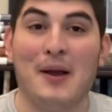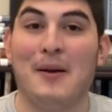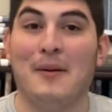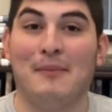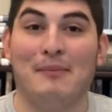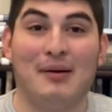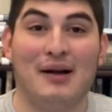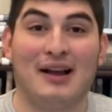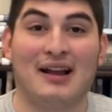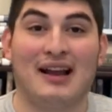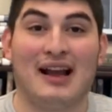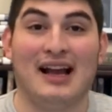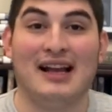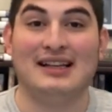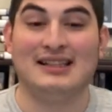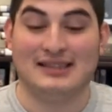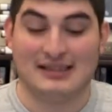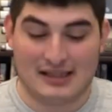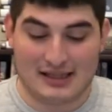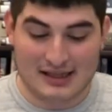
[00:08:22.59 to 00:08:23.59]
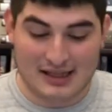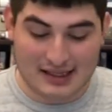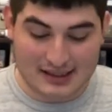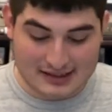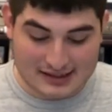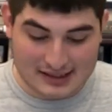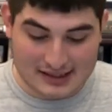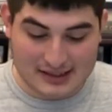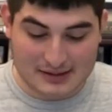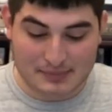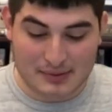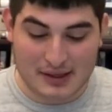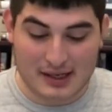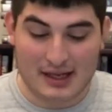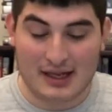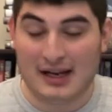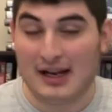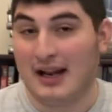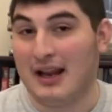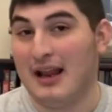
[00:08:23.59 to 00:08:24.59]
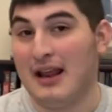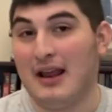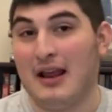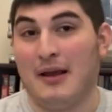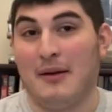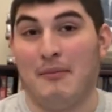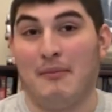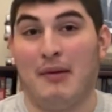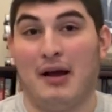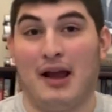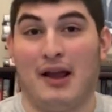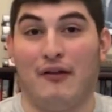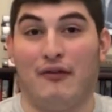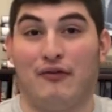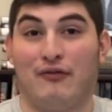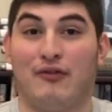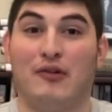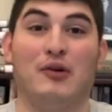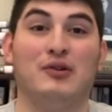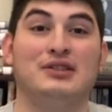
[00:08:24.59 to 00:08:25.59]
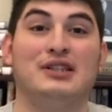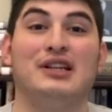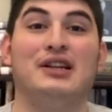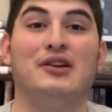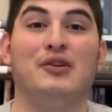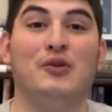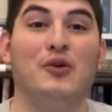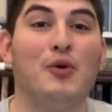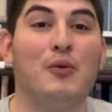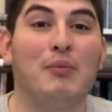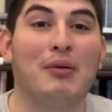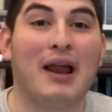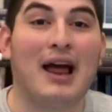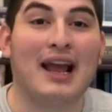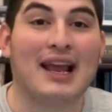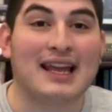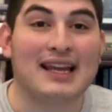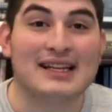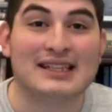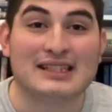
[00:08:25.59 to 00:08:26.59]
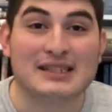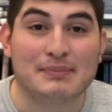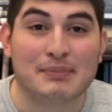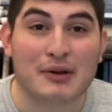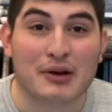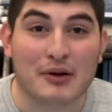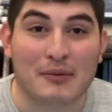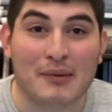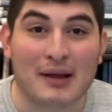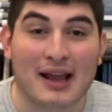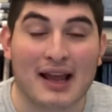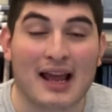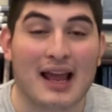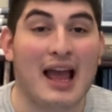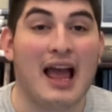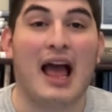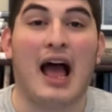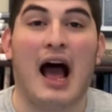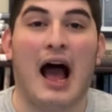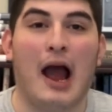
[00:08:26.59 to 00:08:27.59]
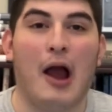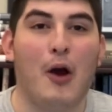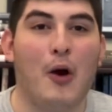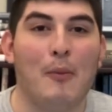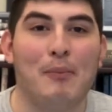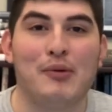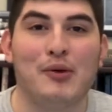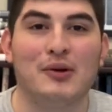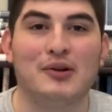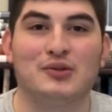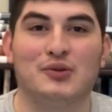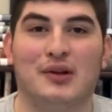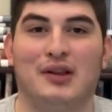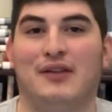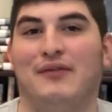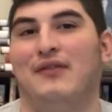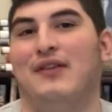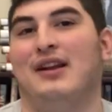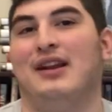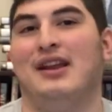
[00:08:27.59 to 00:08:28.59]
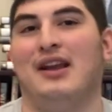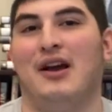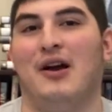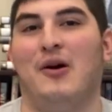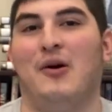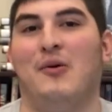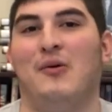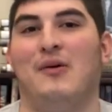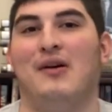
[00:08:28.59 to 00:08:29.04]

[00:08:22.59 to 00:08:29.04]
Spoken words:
But guys, this has been my frozen Oobleck experiment. I hope you enjoyed the video.